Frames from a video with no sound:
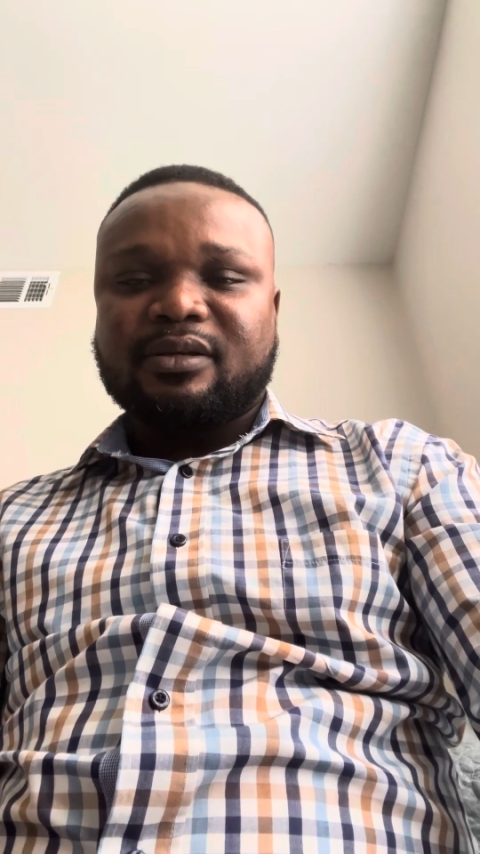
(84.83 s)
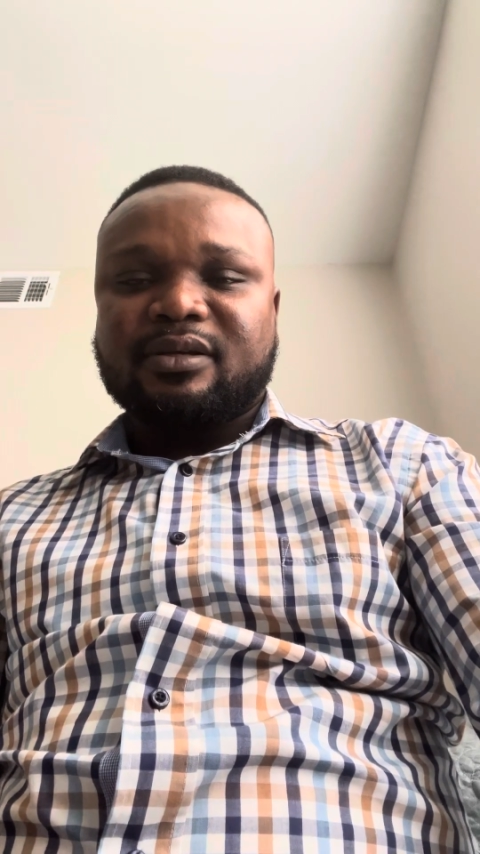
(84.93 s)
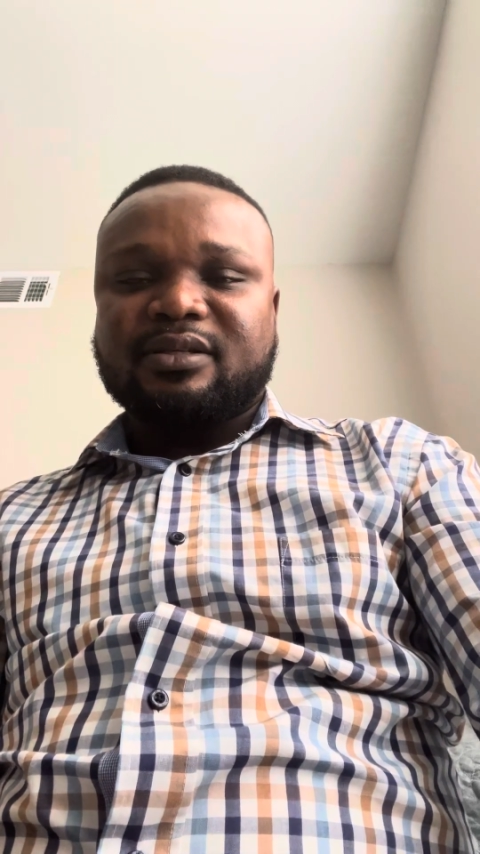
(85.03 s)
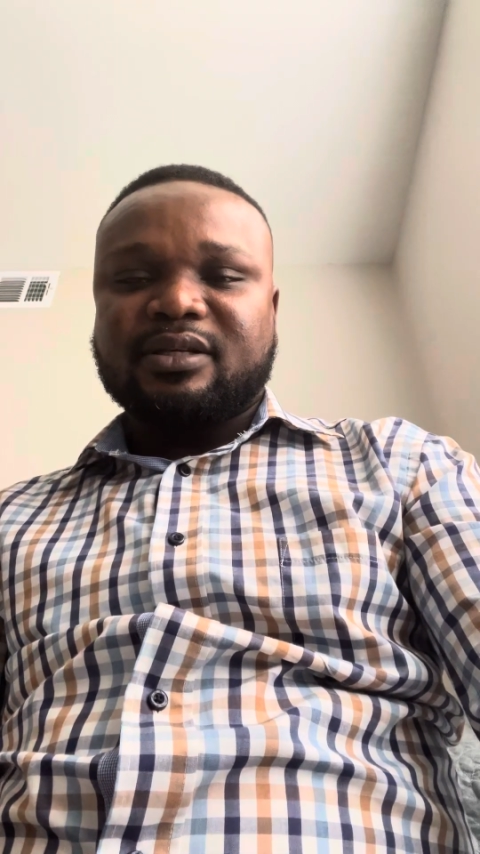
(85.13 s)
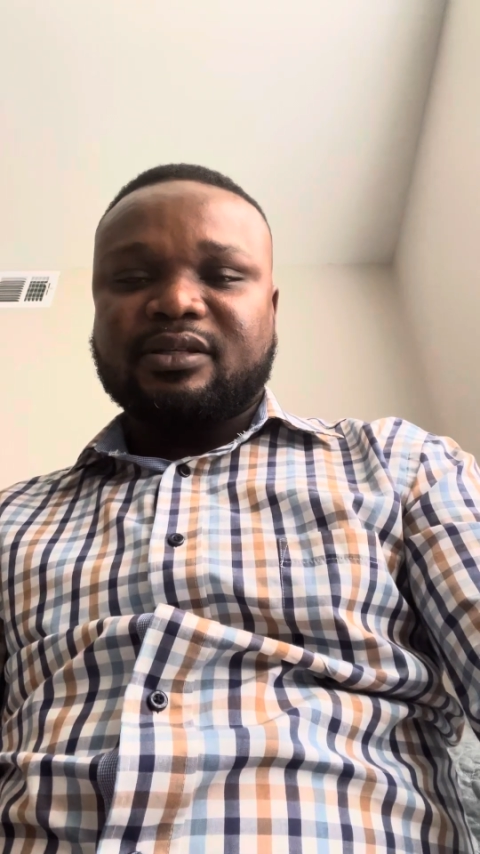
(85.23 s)

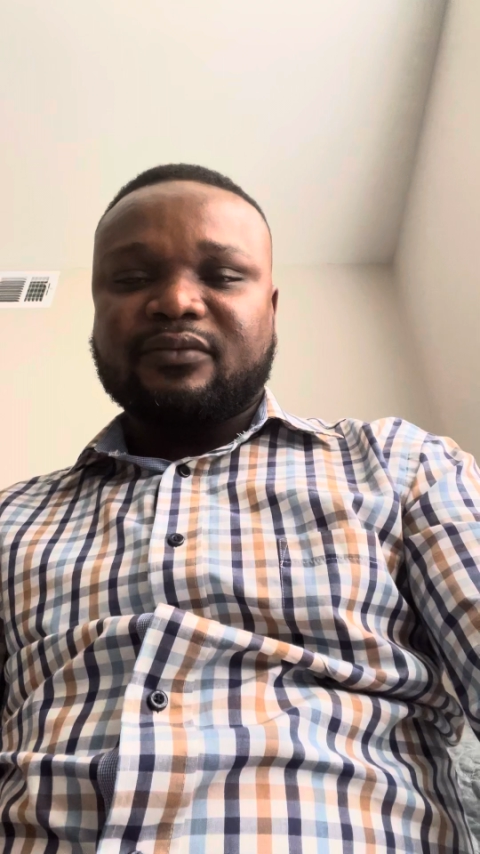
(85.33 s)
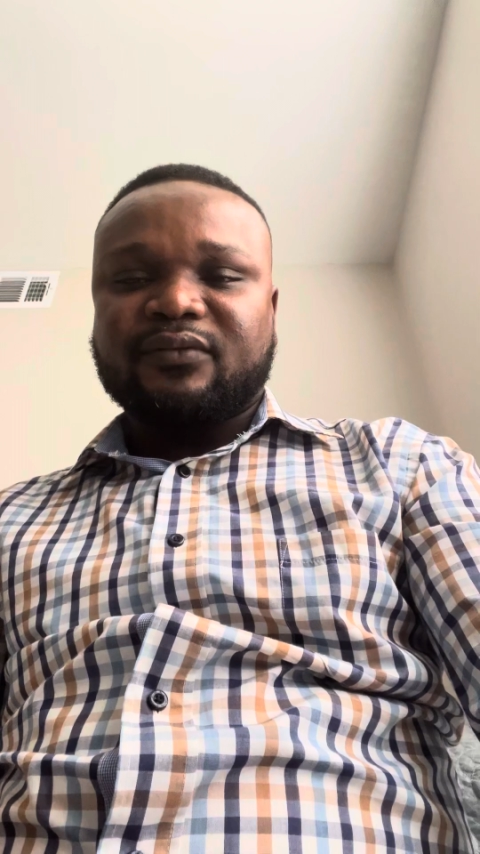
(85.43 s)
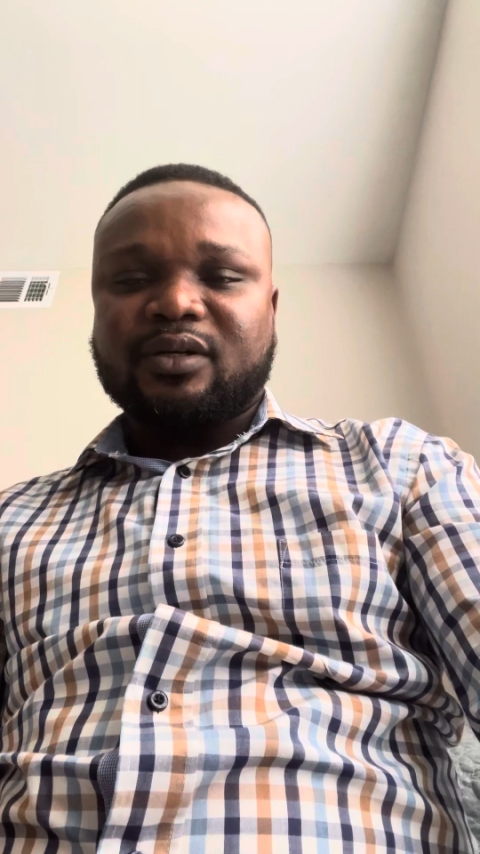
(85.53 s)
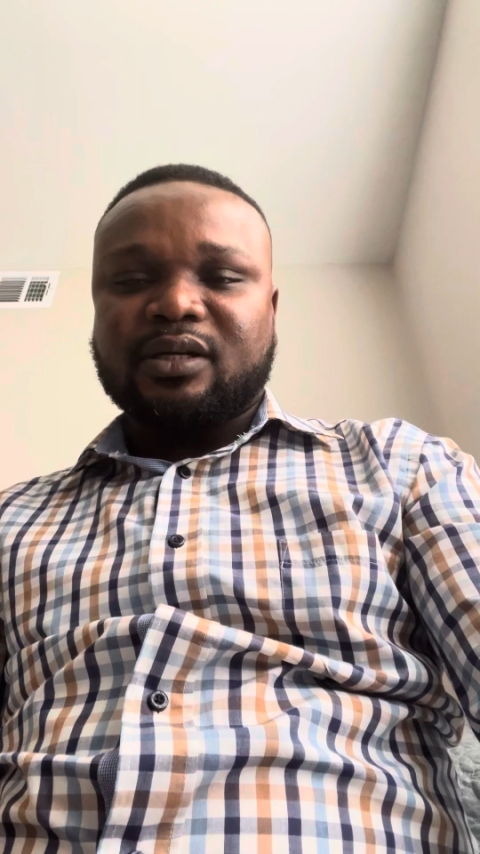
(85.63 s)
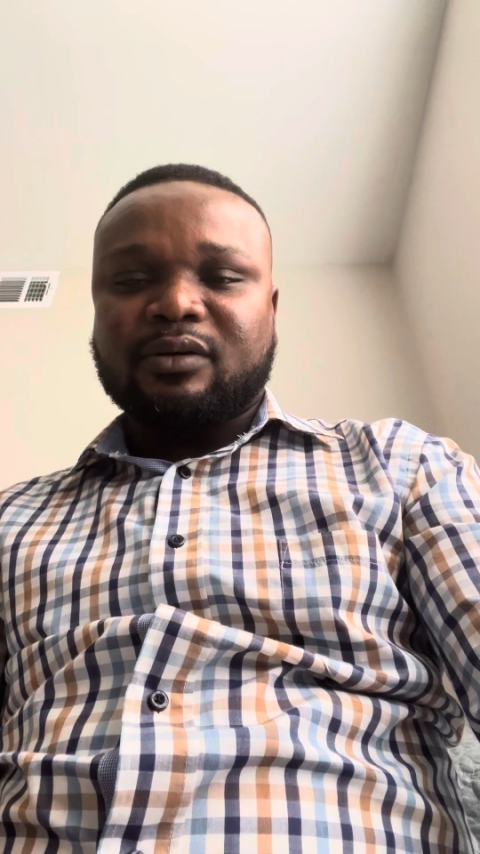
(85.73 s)
state of
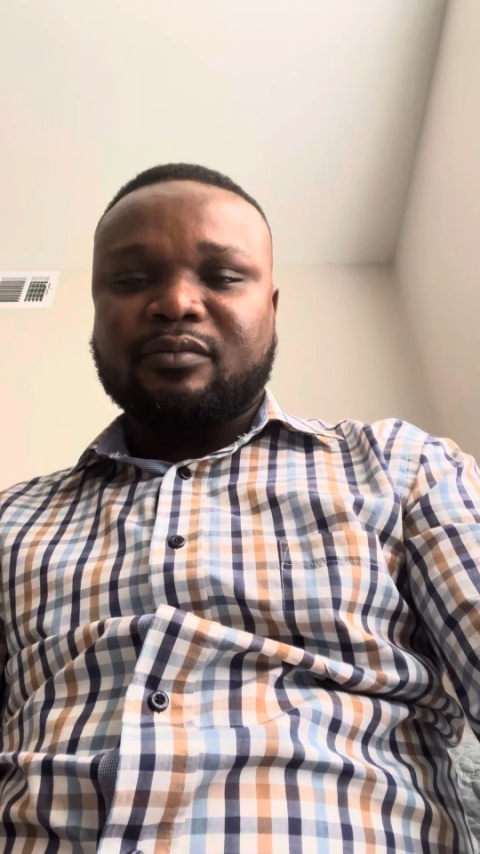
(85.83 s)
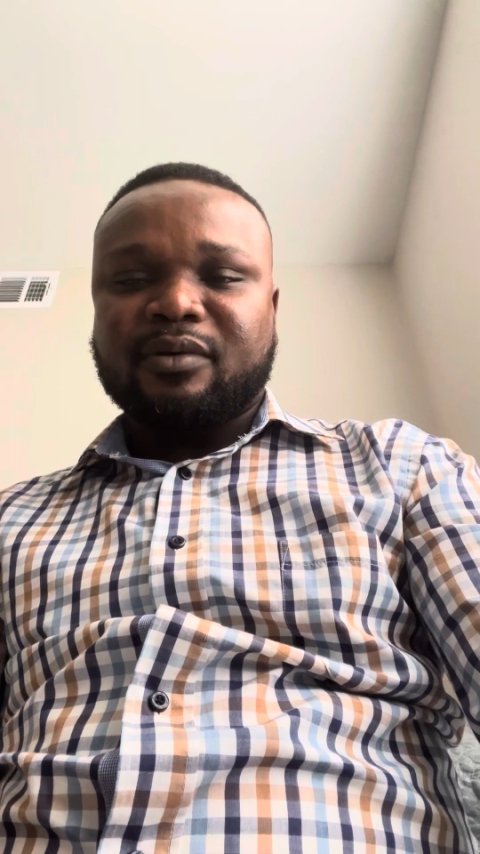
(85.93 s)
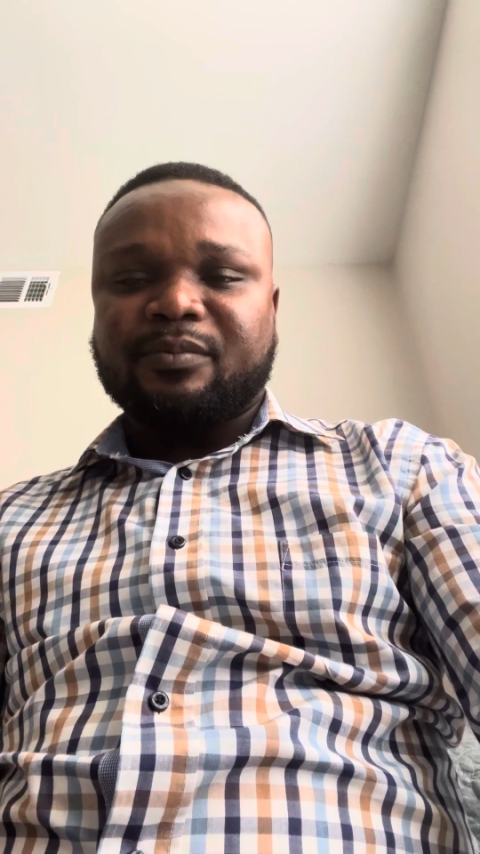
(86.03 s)
Oklahoma